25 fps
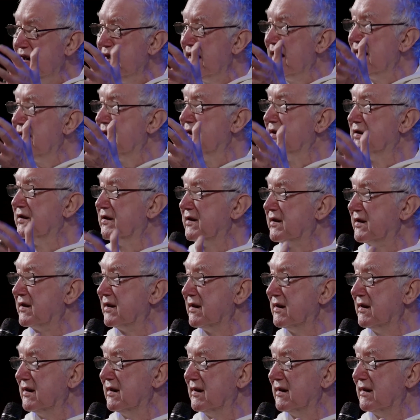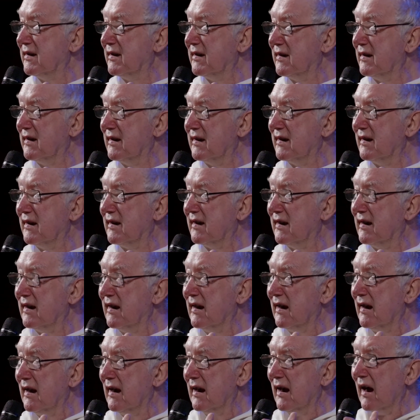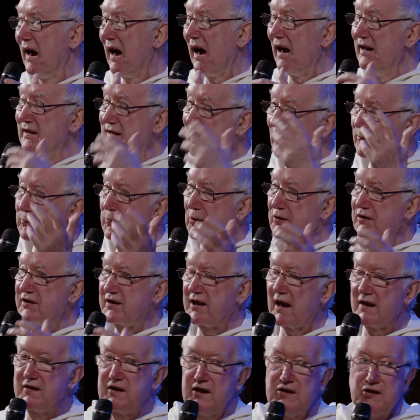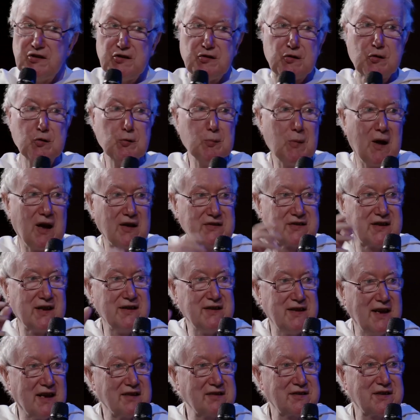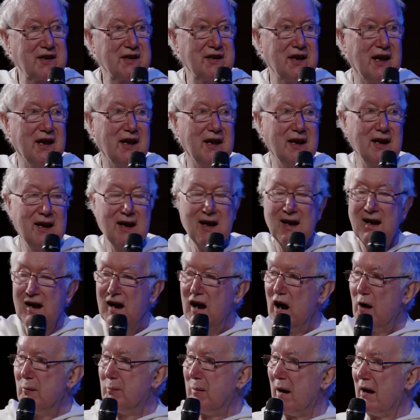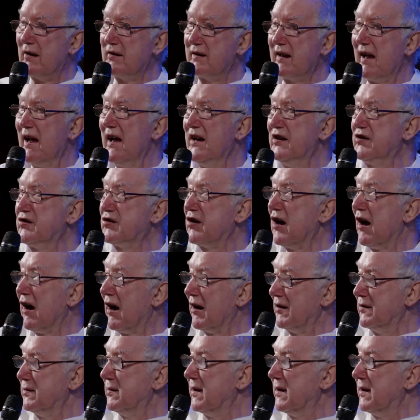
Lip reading: is. I love what Satish Kumar said yesterday about HR,